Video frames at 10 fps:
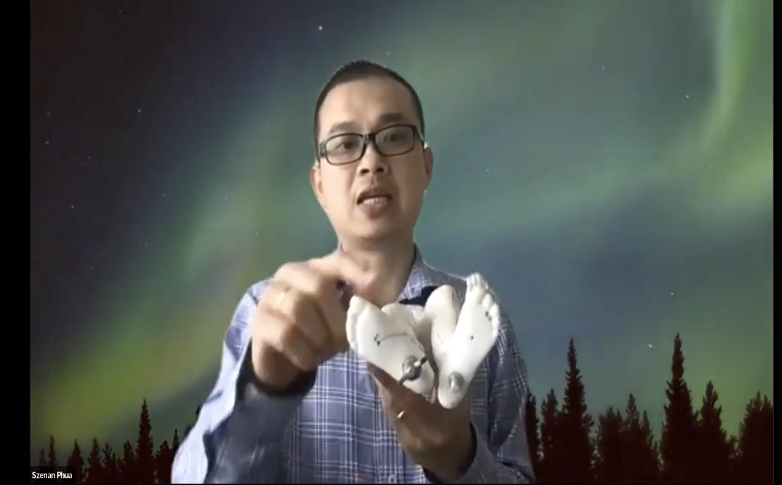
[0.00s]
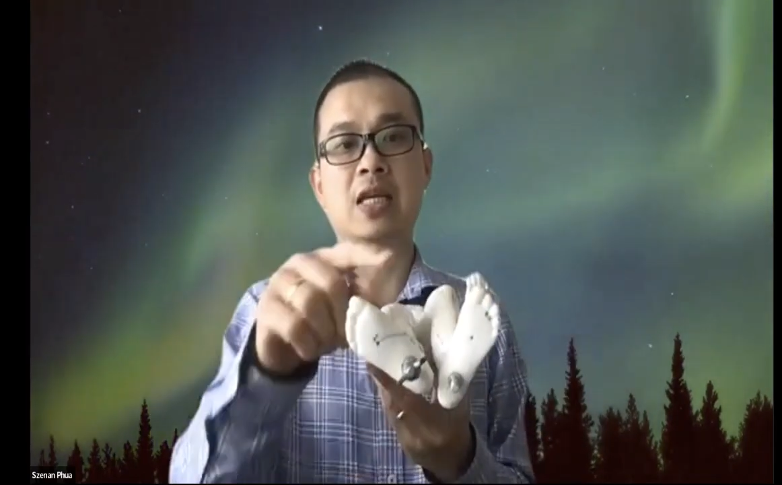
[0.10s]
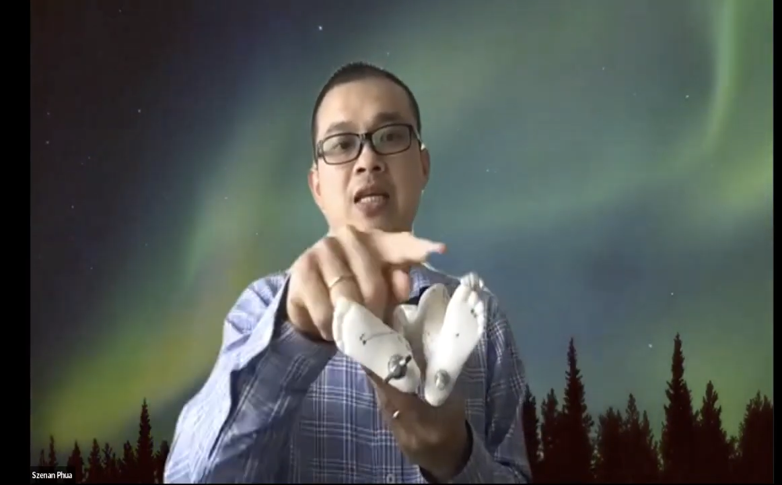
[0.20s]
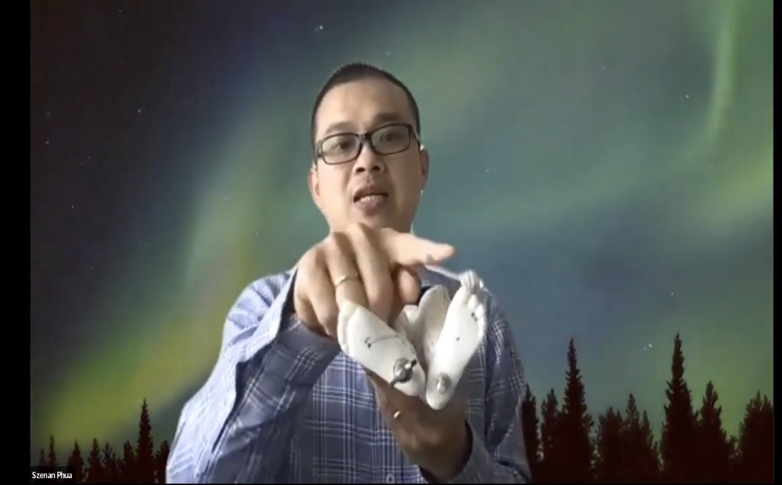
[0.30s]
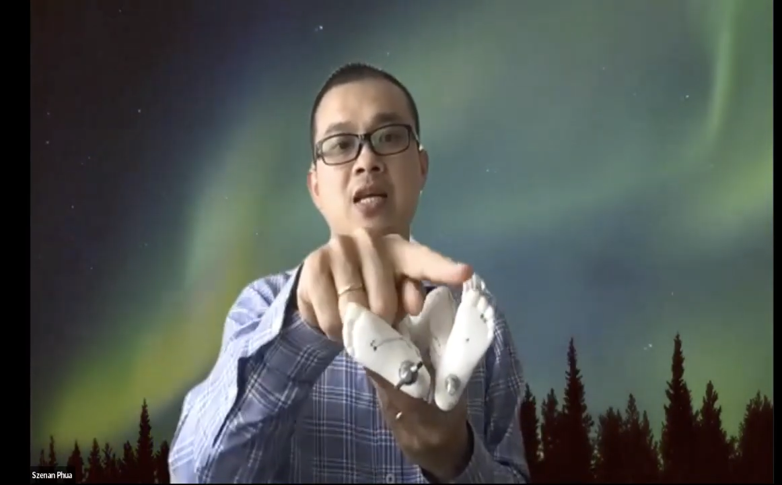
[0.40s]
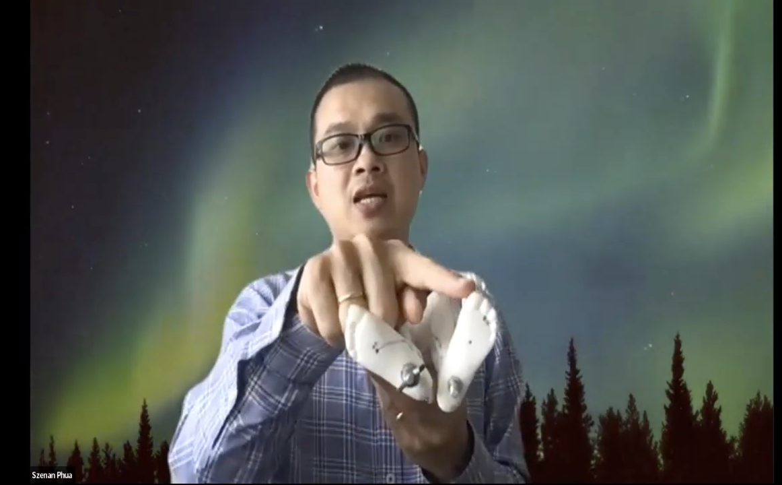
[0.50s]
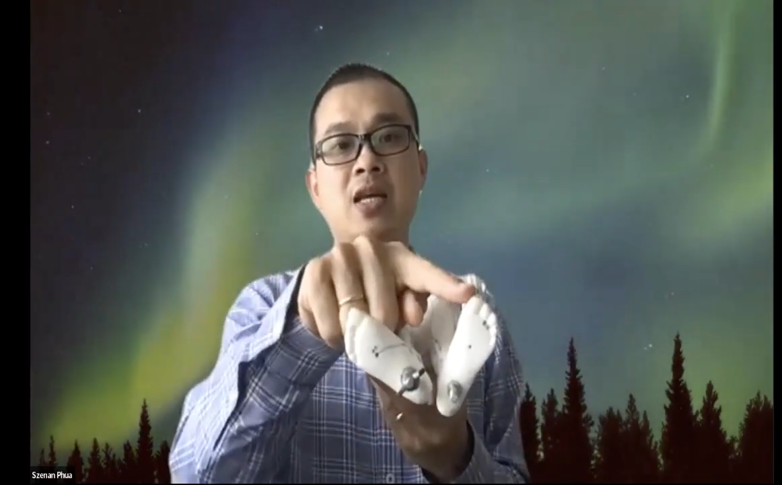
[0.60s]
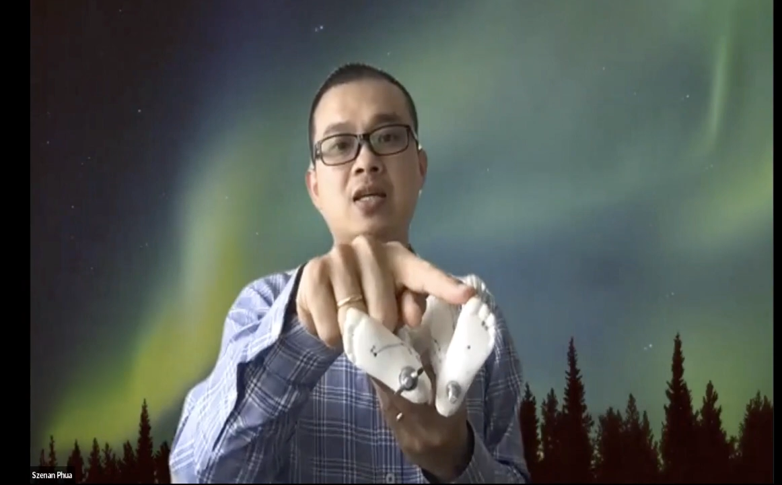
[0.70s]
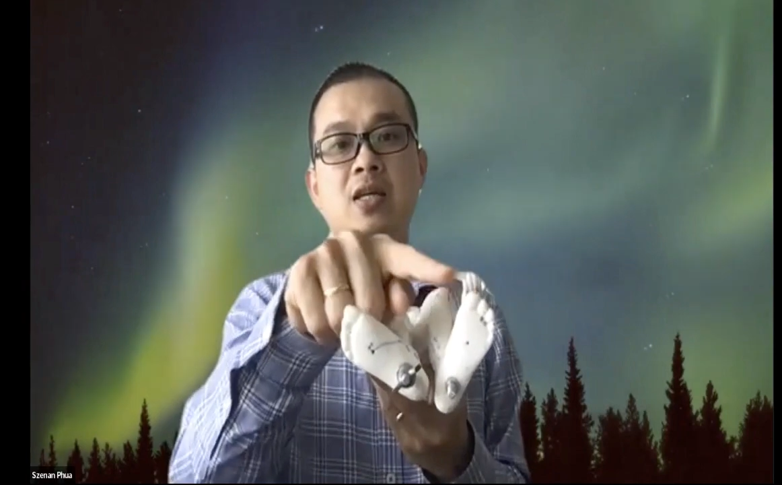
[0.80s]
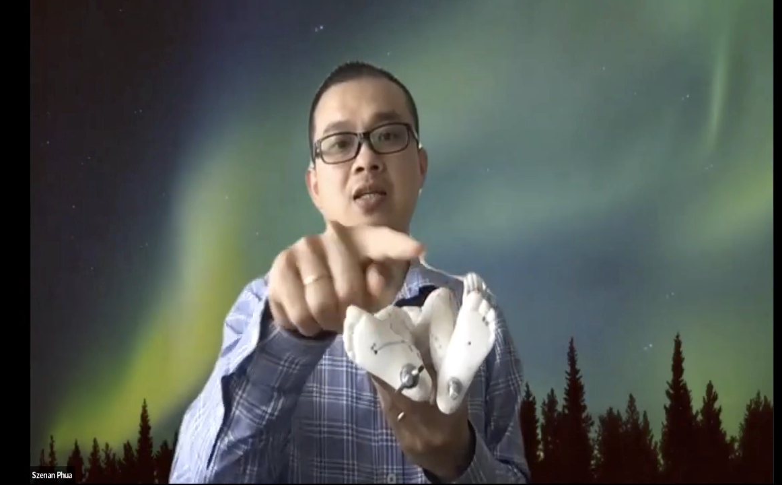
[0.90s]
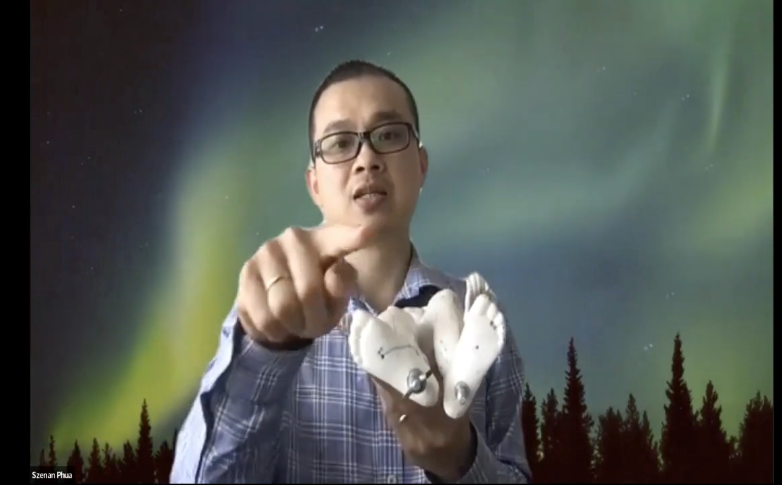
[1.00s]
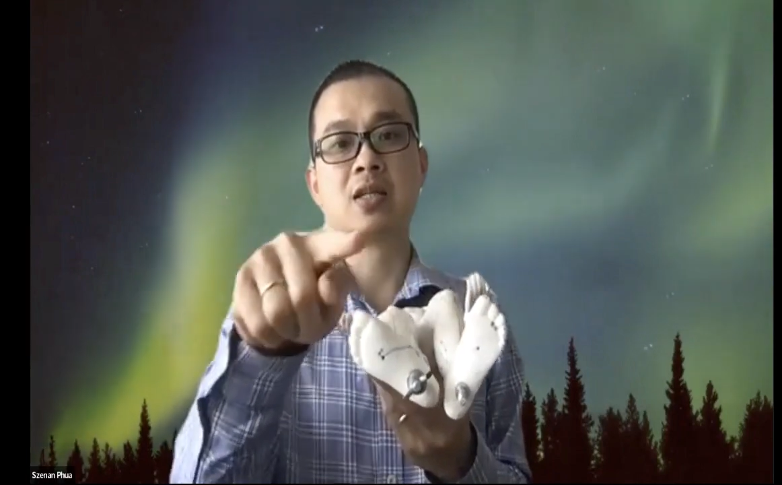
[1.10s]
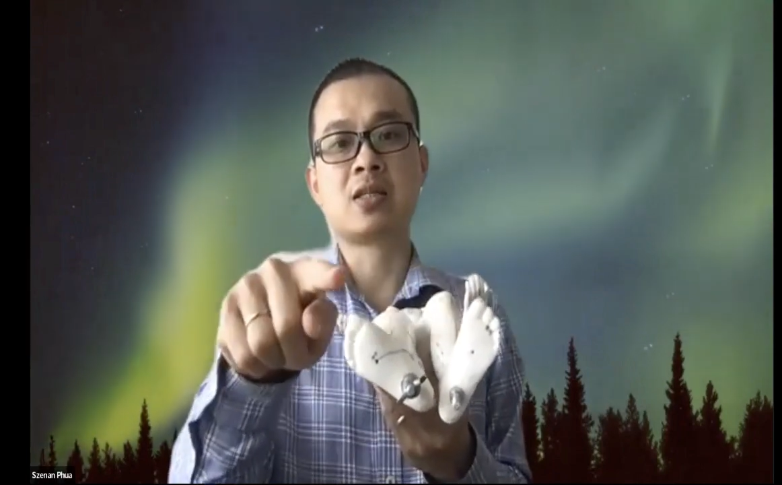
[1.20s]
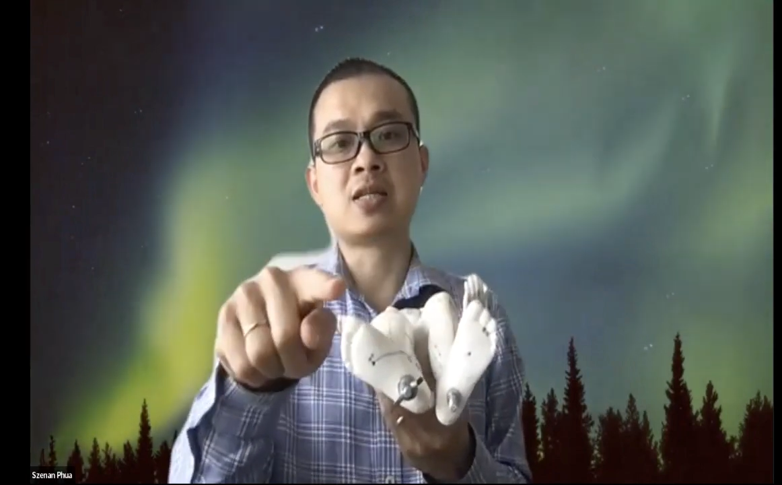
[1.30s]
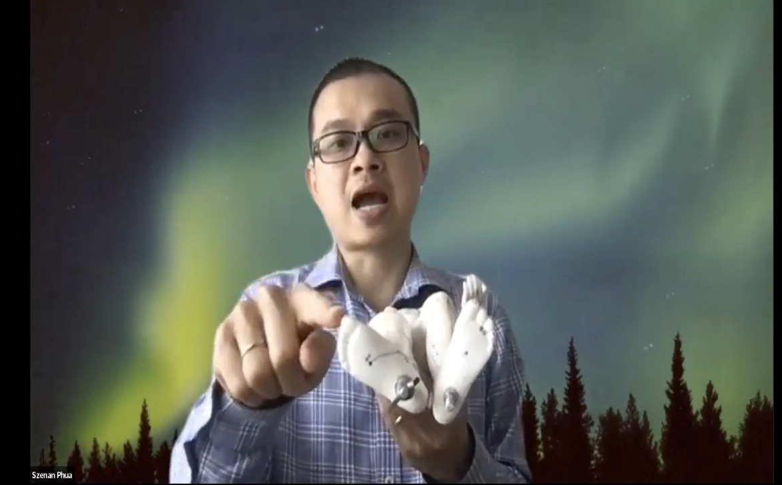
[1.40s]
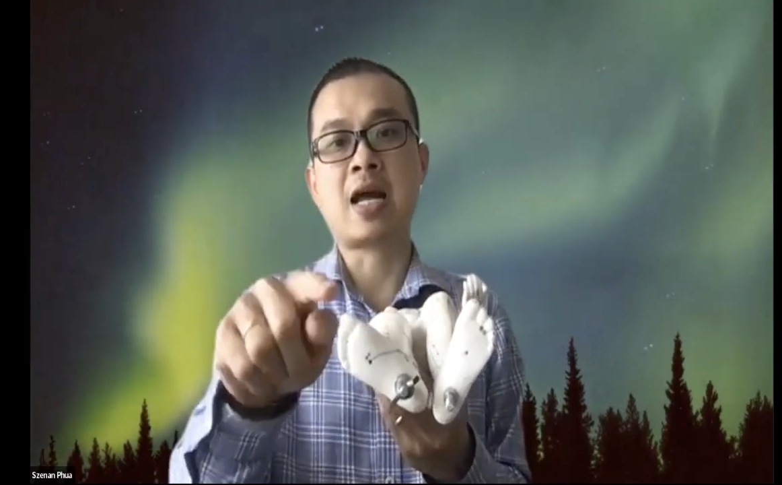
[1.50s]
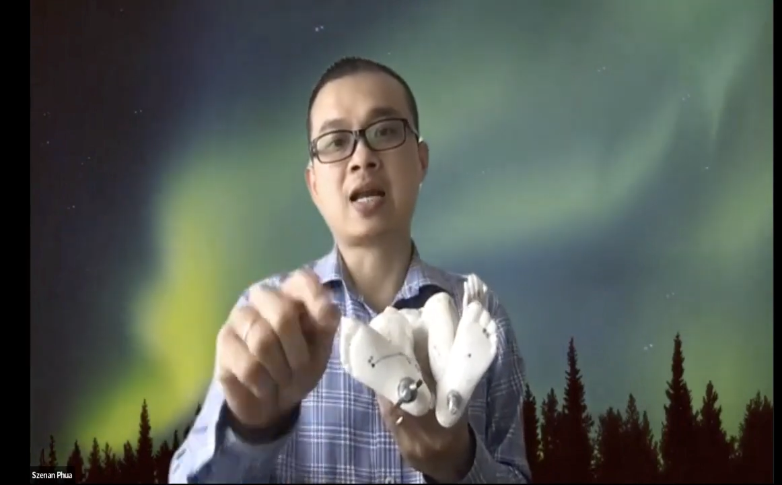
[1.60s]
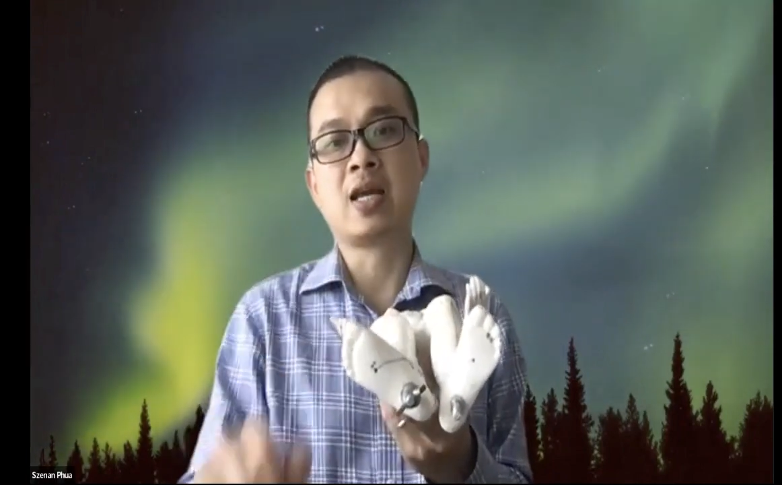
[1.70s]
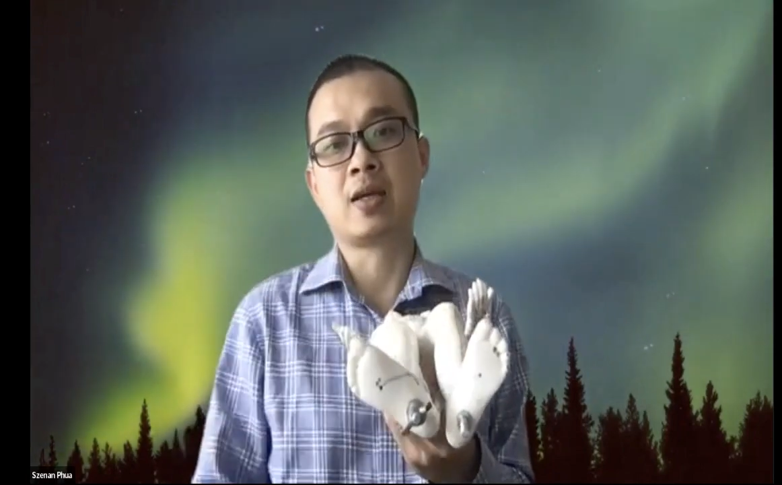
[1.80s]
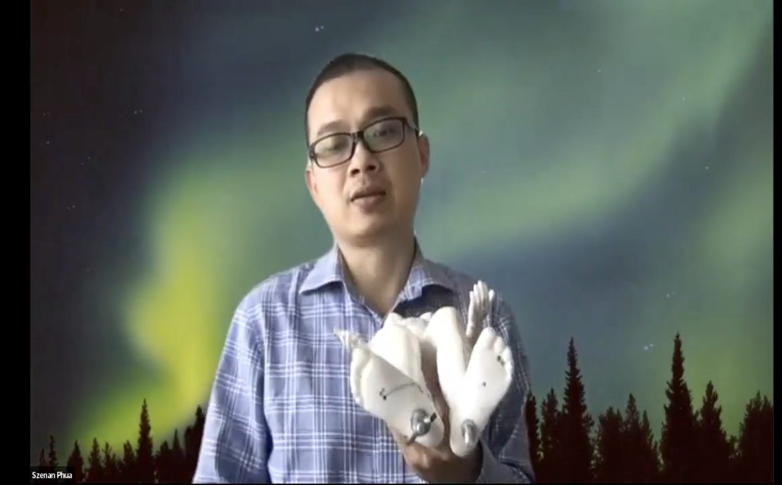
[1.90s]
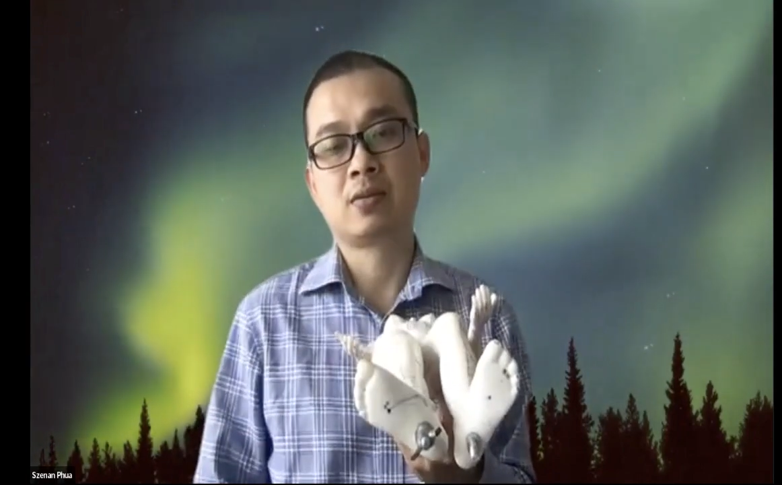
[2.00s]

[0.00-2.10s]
in leg. This is yang leg.